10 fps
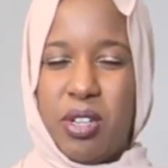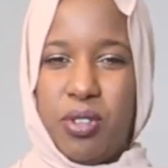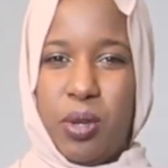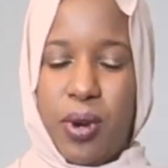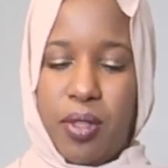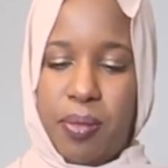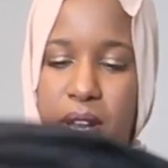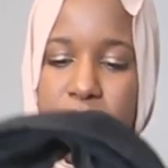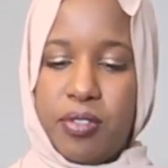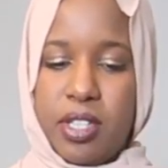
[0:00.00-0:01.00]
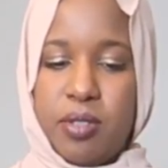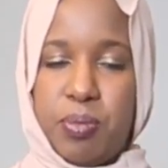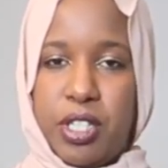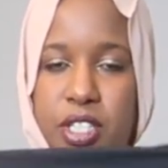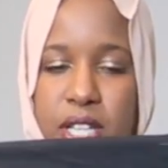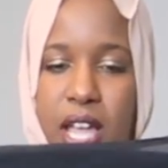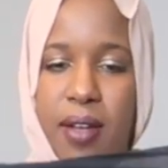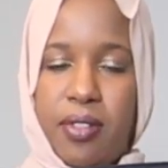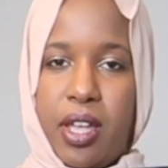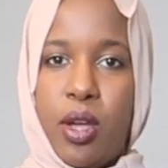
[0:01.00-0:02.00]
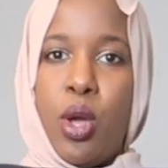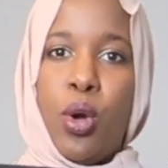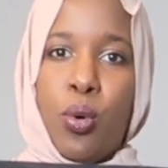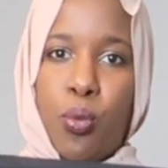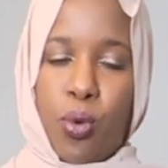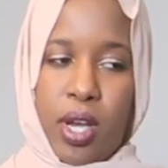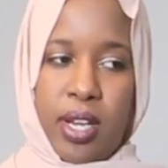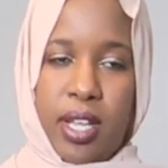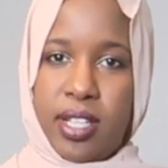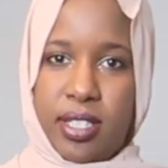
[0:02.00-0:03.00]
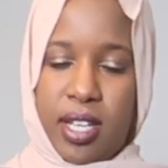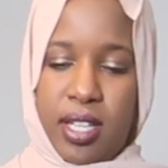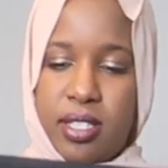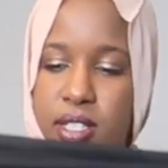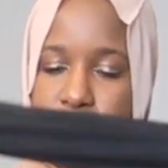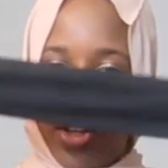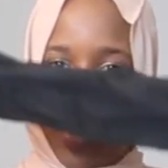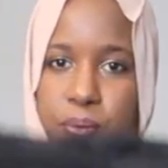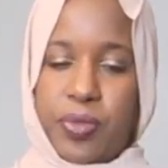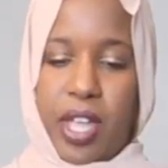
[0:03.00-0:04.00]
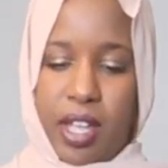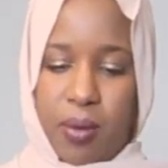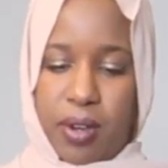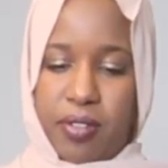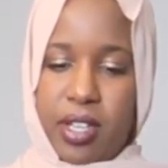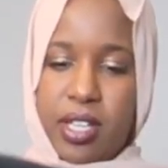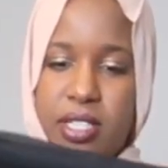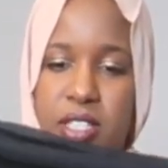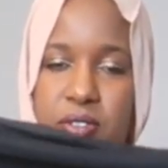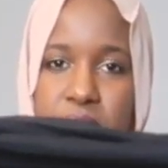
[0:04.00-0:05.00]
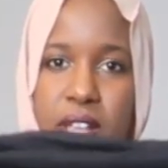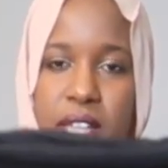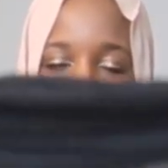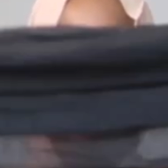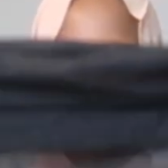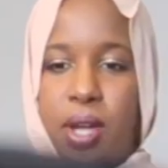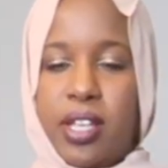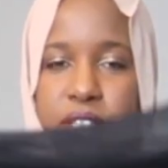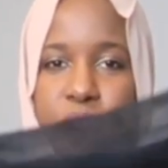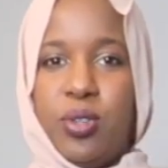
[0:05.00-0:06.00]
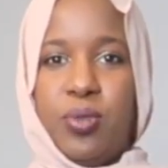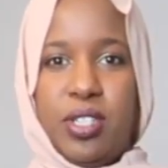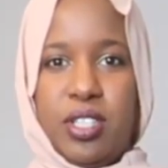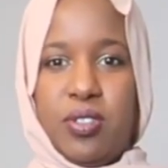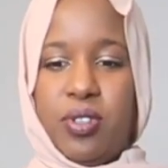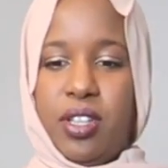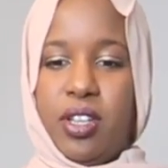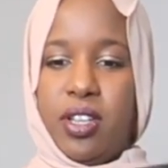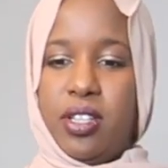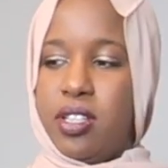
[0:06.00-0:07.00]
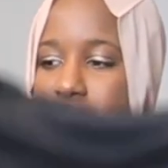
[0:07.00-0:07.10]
I don't really wear them that often, but just to have like one is nice. So I got one of these, and it's very like lightweight too, which is really good.